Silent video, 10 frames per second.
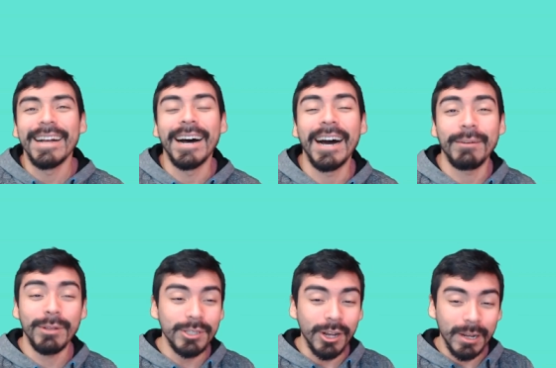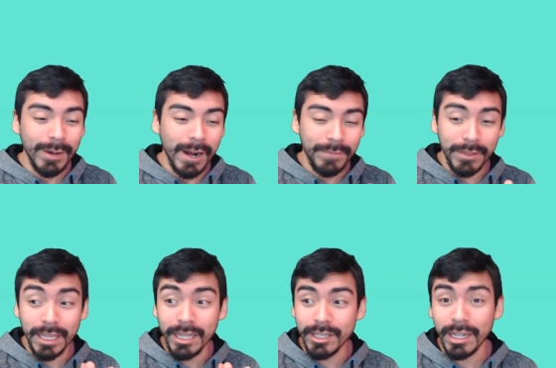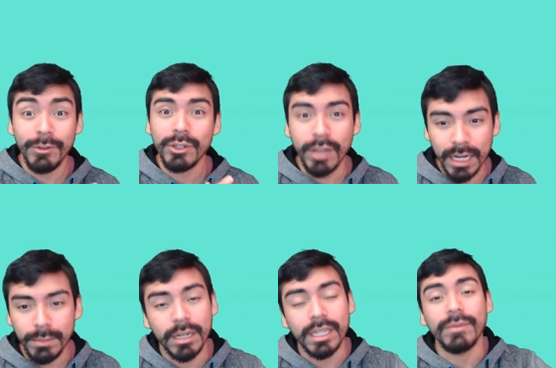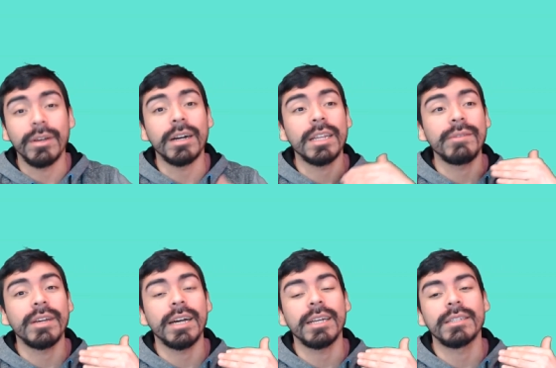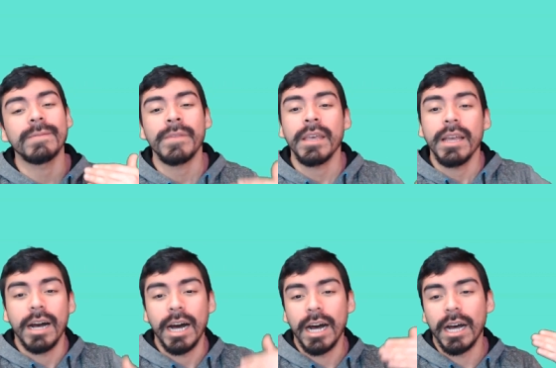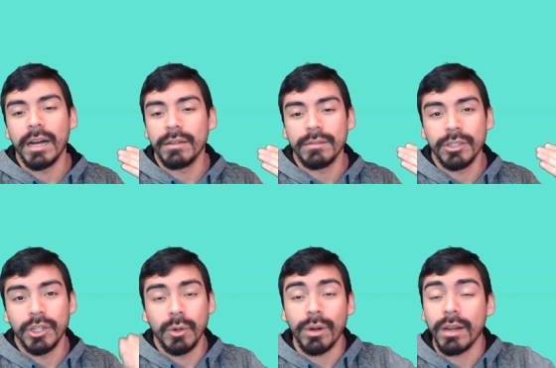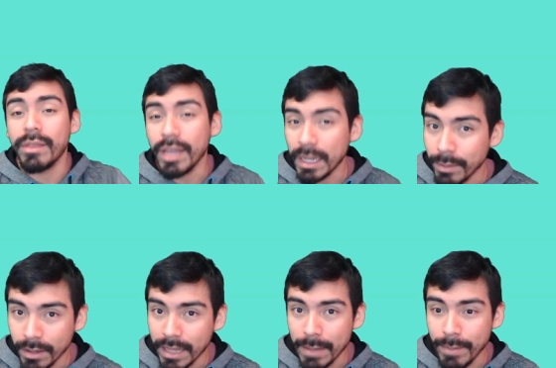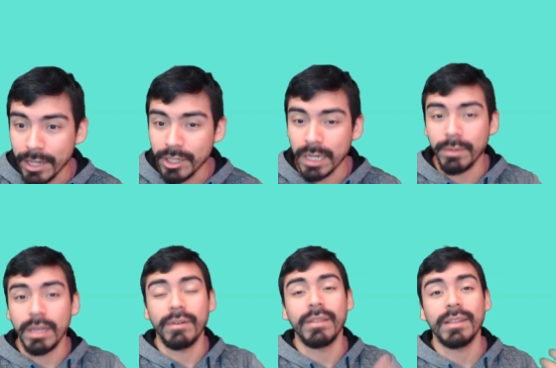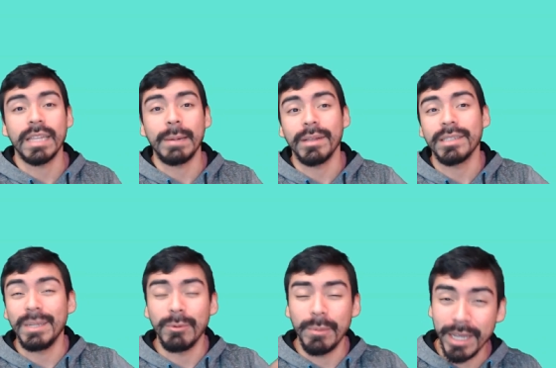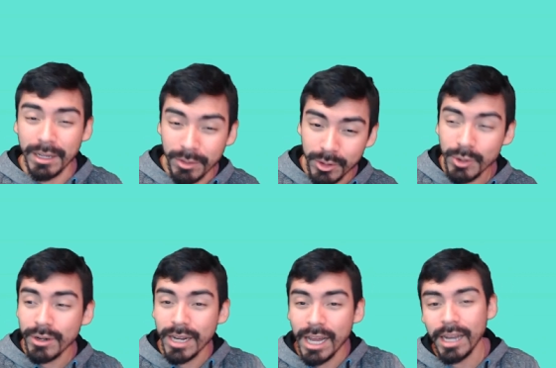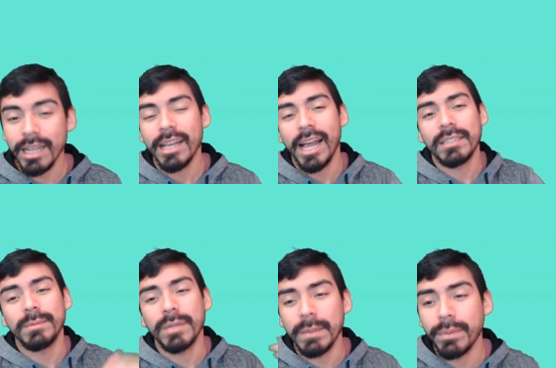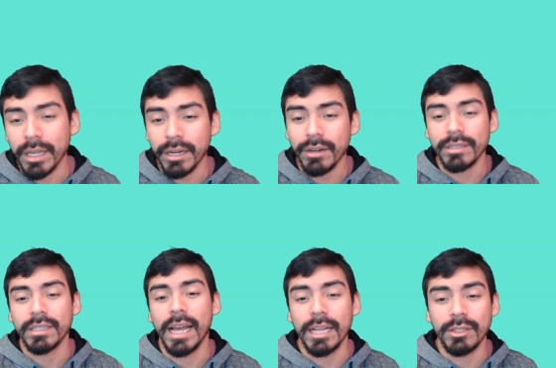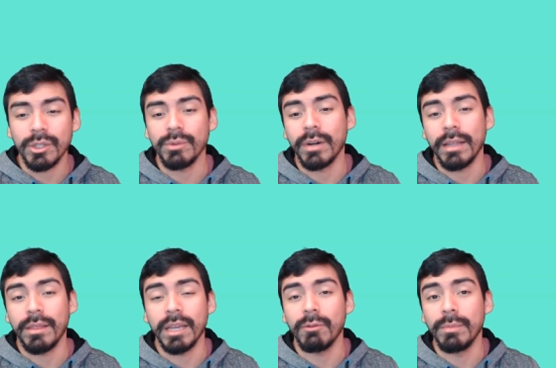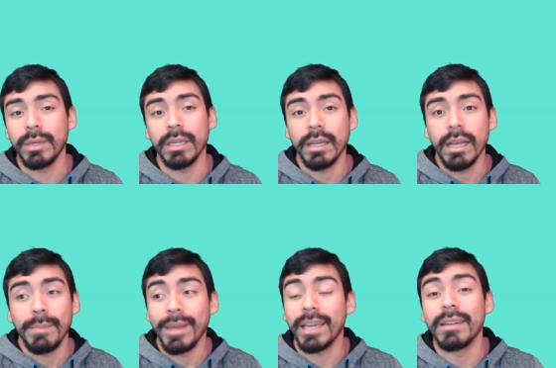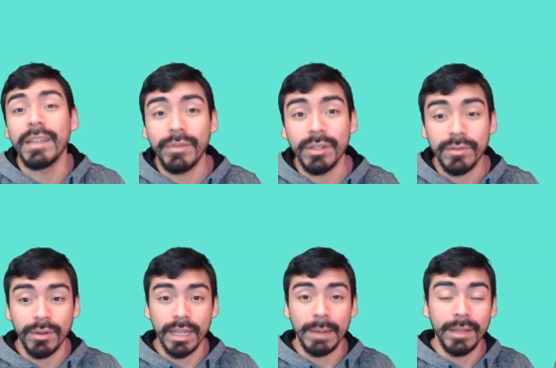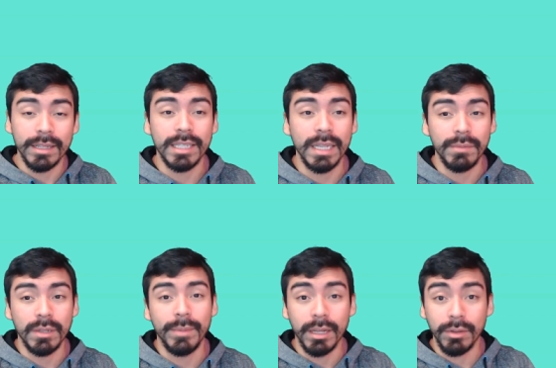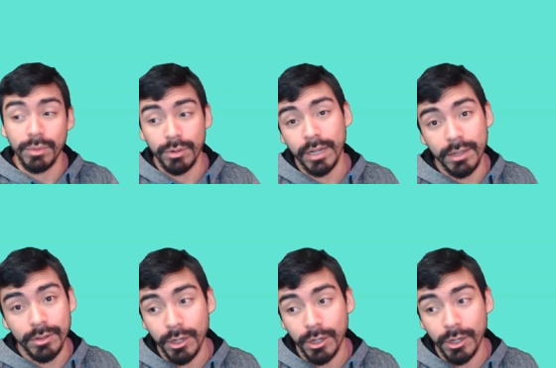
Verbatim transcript: Uh, let's talk about each individual lineup. I'm gonna give I'm gonna give you guys, uh, you know, what I think about that matchup. If I think the MLS team will make it through or not, and some key players as to what I think will be making a difference for the MLS team to make it through or not.